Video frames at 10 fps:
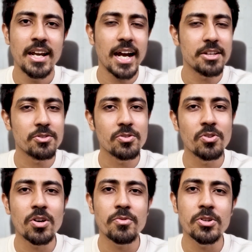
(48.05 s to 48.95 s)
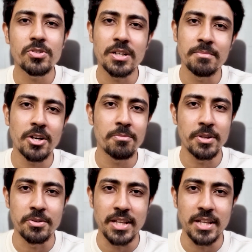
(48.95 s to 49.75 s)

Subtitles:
and you do not want to come down below